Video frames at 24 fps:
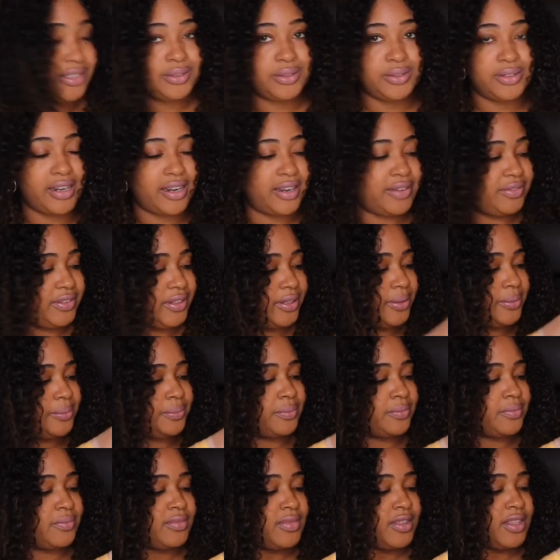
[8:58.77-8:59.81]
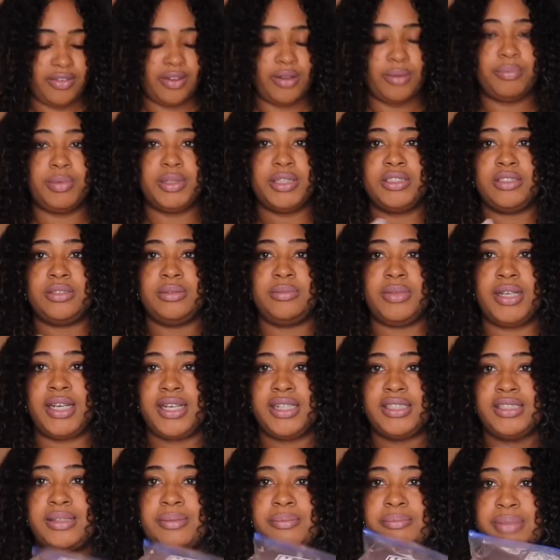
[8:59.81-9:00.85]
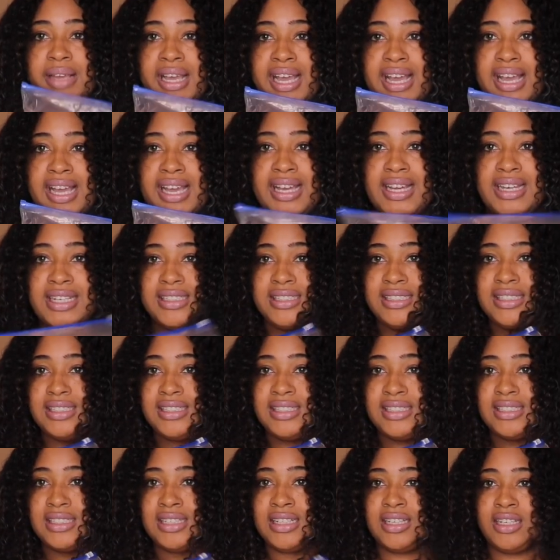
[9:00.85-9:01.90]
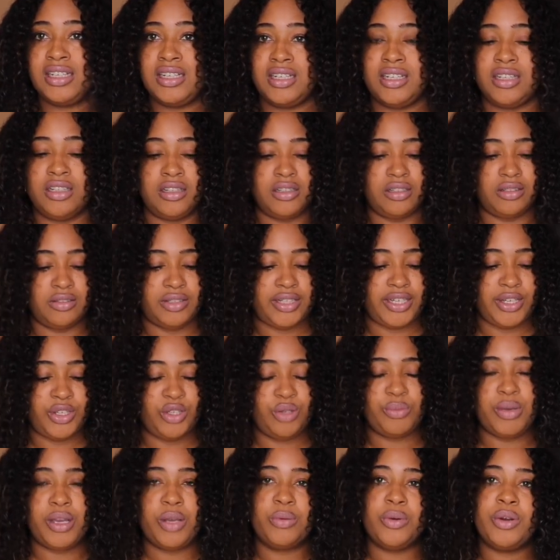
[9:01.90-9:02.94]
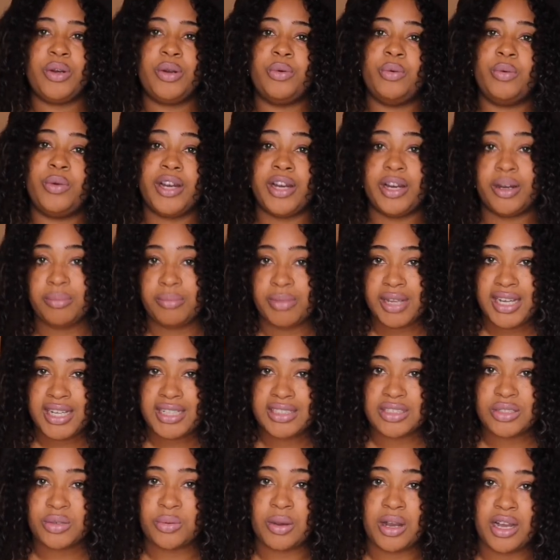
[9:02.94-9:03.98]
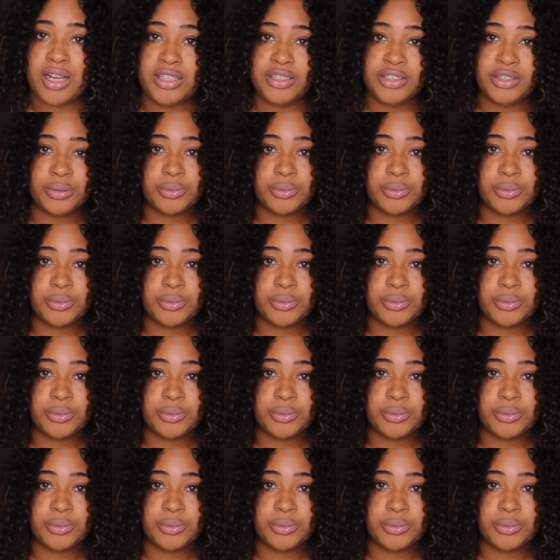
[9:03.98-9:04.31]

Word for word: do have them. A bunch of masks bagged. Okay, you might wanna wear a mask while you're